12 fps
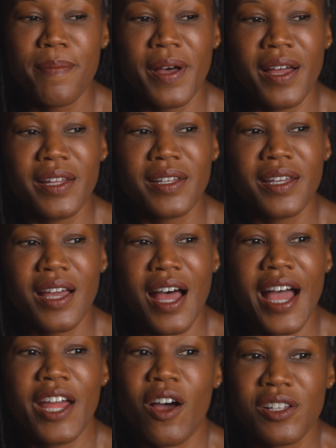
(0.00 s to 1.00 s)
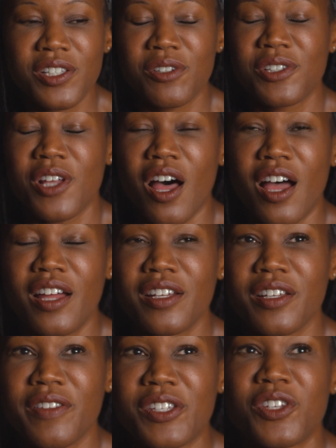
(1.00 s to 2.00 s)
But I also saw
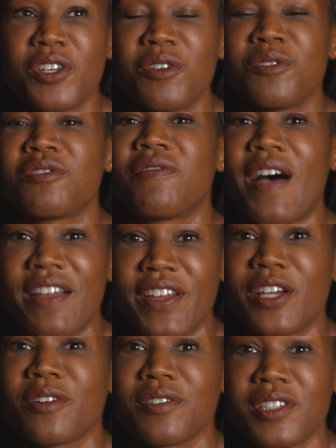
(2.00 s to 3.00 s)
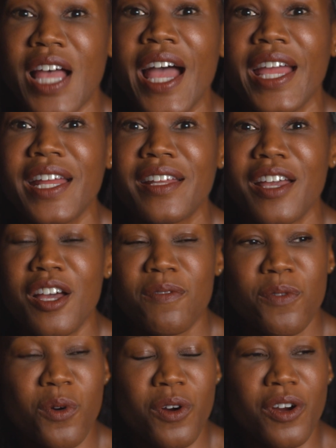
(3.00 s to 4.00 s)
this huge 5-acre site
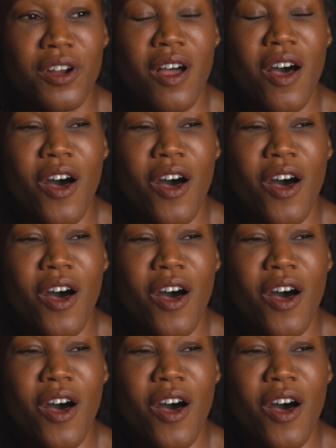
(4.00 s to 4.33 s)
for